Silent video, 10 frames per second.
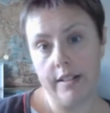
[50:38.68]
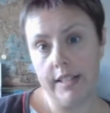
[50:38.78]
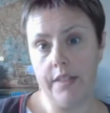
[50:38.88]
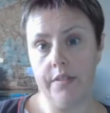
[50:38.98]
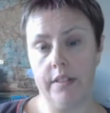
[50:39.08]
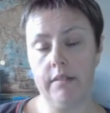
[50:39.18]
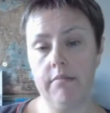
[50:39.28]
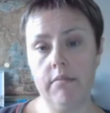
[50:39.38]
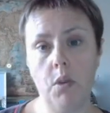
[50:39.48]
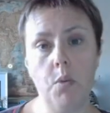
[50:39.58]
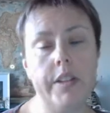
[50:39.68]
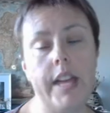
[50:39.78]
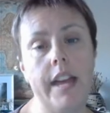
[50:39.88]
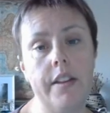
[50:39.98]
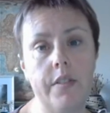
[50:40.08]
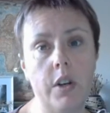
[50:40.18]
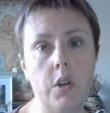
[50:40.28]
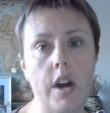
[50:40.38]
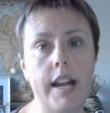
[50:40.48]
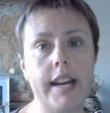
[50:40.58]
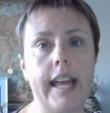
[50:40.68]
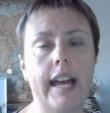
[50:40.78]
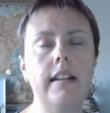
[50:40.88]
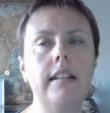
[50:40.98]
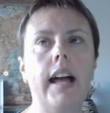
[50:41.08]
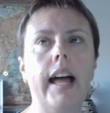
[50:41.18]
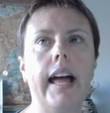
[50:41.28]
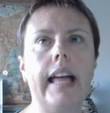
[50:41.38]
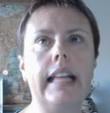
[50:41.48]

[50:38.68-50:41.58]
I'm just double checking my notes and